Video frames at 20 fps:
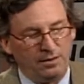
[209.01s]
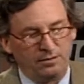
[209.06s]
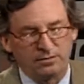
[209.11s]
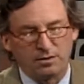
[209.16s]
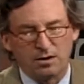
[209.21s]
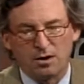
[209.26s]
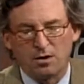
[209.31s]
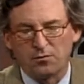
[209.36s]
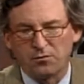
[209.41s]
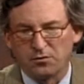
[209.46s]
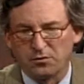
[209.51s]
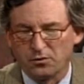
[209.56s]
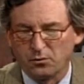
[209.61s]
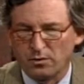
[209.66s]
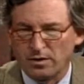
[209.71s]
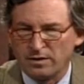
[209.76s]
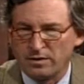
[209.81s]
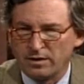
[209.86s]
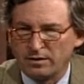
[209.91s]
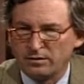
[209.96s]
It's awful the
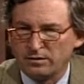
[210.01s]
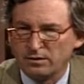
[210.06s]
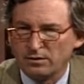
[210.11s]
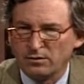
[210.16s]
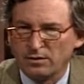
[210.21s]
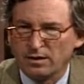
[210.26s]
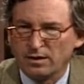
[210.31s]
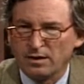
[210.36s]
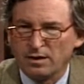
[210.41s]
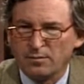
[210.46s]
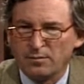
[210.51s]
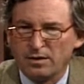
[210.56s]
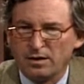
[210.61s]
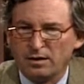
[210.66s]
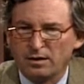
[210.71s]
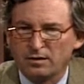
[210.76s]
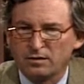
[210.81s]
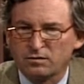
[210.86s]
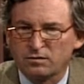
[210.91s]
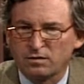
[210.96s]
way they do it. I
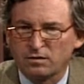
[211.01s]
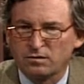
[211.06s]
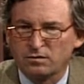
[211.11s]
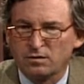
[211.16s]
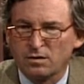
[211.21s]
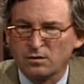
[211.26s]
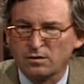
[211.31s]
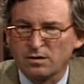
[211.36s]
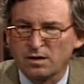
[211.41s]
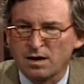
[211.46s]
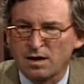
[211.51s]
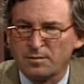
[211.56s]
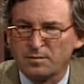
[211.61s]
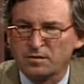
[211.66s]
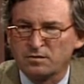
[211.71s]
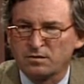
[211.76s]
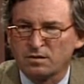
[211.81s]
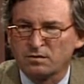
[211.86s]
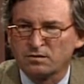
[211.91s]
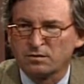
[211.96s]
mean, it's no
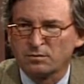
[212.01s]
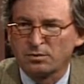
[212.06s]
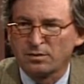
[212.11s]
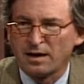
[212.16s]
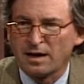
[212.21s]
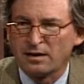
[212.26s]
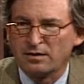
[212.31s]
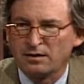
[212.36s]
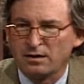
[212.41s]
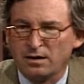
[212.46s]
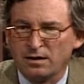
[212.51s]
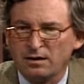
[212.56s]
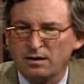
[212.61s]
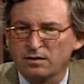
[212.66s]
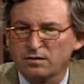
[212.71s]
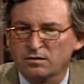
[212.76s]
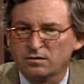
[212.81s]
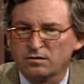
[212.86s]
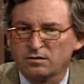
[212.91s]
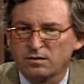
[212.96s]
common sense applied to
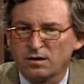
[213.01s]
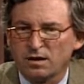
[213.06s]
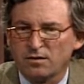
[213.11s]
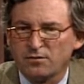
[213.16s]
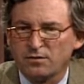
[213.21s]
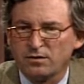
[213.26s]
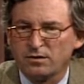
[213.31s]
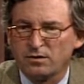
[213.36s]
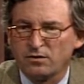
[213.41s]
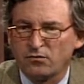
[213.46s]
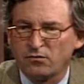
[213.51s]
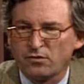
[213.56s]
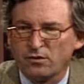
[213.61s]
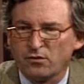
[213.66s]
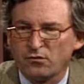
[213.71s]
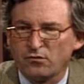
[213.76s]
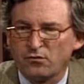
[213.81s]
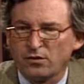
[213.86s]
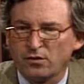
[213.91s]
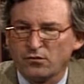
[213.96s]
any of this stuff, and
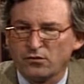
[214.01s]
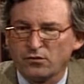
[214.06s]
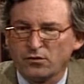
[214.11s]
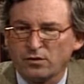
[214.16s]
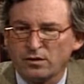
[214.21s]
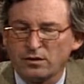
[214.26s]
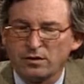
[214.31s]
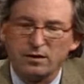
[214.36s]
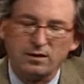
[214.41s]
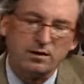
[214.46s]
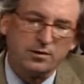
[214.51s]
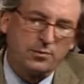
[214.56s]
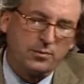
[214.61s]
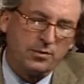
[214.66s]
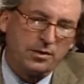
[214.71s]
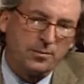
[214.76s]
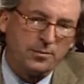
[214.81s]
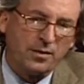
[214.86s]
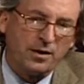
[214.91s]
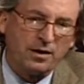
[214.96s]
they're fearful. And
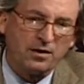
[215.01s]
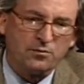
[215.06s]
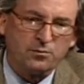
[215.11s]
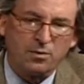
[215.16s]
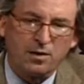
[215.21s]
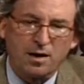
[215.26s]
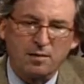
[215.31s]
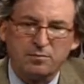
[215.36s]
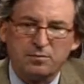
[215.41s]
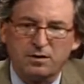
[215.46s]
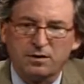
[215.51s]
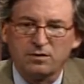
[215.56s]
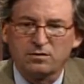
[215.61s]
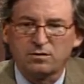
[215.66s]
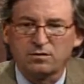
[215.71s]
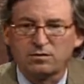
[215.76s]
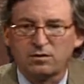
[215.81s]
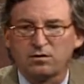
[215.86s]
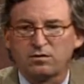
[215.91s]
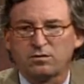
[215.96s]
the biggest problem
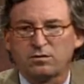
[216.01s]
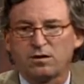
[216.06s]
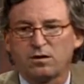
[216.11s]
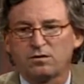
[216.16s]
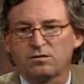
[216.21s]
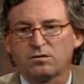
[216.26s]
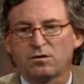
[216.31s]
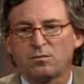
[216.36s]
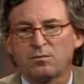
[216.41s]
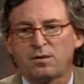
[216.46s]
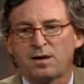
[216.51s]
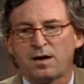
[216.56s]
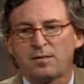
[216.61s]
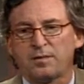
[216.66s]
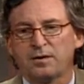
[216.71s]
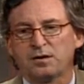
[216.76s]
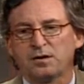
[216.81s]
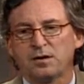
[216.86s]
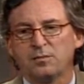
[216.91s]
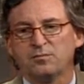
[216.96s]
is
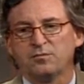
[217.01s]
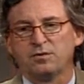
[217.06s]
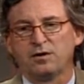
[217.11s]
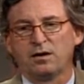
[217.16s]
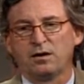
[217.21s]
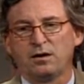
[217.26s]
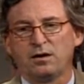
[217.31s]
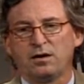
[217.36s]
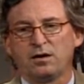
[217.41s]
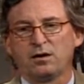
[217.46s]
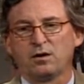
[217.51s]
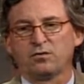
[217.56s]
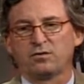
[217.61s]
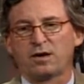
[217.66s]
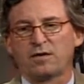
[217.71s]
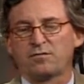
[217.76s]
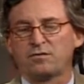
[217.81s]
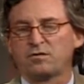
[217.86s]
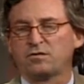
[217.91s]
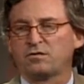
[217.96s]
Obama comes in and he
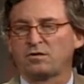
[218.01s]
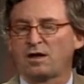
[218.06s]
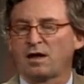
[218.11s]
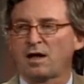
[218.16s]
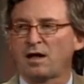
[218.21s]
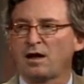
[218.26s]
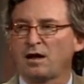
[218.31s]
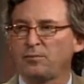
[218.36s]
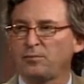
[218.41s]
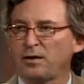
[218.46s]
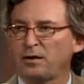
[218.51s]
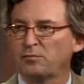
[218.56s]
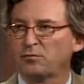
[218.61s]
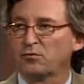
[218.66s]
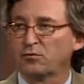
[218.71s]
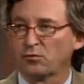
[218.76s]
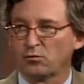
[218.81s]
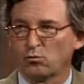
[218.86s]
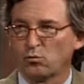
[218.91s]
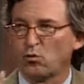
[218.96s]
goes after the CIA
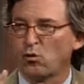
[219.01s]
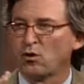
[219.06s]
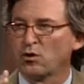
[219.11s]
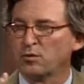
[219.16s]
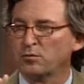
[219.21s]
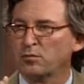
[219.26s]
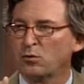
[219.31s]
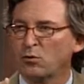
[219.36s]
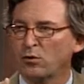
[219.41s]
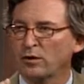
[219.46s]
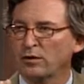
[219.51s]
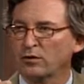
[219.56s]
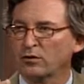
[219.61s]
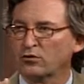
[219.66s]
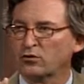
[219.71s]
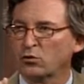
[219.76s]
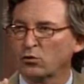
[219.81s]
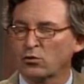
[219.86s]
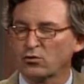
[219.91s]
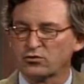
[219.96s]
people for waterboarding
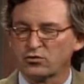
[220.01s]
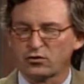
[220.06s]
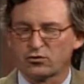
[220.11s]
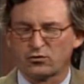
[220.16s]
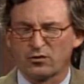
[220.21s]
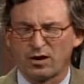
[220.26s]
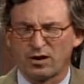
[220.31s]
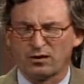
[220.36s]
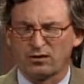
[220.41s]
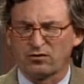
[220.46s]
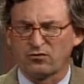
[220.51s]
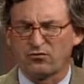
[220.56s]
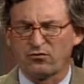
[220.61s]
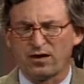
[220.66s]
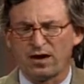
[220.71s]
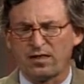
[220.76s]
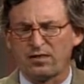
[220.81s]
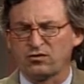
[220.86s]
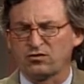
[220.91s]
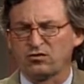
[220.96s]
or torture, trying to
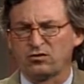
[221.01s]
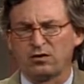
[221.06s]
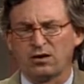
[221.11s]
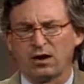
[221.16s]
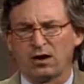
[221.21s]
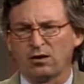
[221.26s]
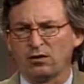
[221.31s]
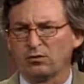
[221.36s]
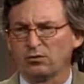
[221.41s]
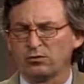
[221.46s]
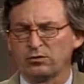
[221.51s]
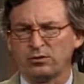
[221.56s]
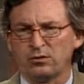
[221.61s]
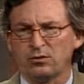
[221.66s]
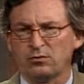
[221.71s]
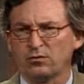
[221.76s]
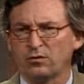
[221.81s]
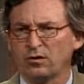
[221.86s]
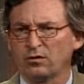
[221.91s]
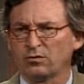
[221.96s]
find this narrow
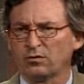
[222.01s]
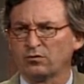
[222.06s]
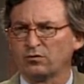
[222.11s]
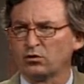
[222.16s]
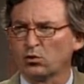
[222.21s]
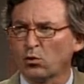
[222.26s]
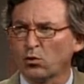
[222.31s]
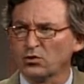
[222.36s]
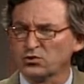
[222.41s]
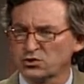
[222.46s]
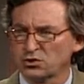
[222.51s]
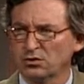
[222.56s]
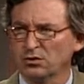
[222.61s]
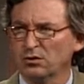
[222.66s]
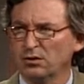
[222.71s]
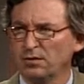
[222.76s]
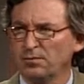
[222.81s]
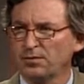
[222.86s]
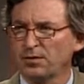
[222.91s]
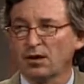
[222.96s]
universe of
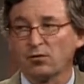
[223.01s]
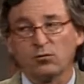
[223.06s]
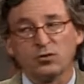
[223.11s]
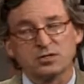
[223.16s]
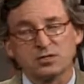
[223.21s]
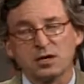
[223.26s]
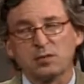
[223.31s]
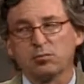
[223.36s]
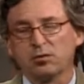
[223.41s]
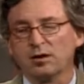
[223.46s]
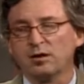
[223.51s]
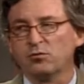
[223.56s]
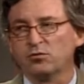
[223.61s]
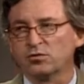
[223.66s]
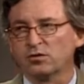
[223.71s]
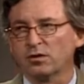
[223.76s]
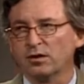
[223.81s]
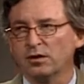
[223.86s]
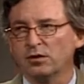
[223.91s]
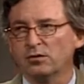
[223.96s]
torture, of which they believe
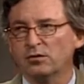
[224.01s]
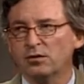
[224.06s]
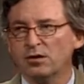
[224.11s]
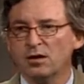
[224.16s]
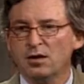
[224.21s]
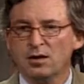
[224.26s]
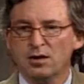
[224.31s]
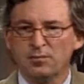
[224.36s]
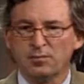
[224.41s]
was legal.